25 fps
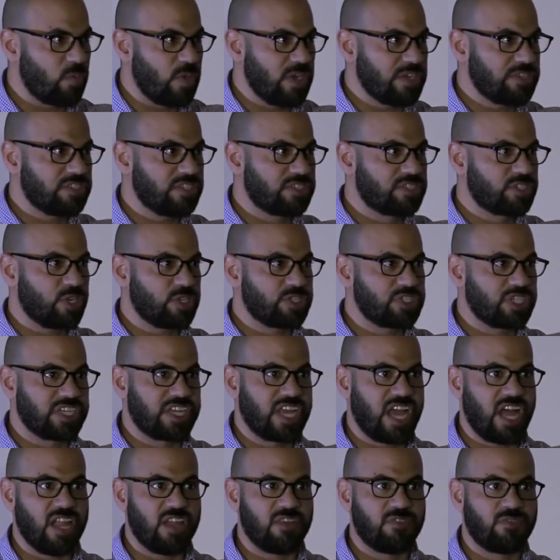went to church in
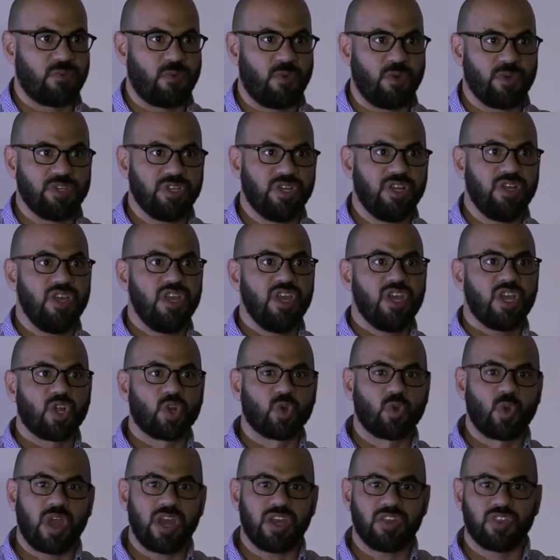California
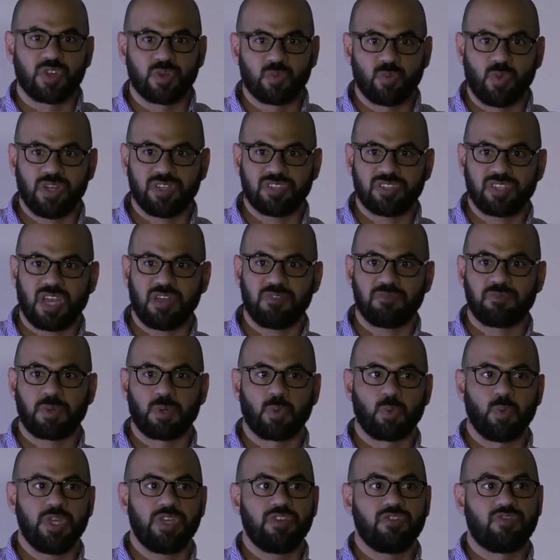greater than one time per
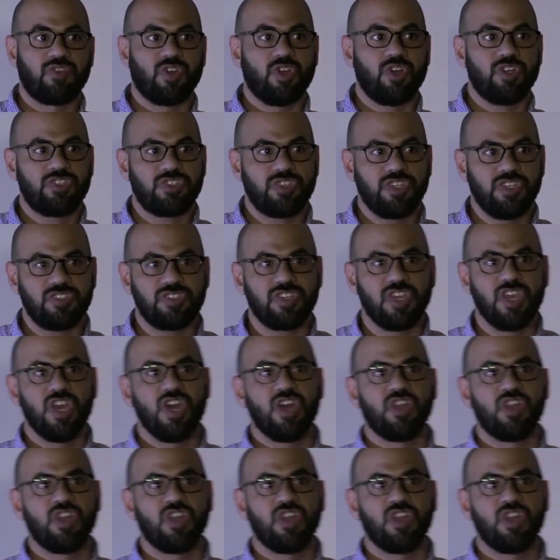week versus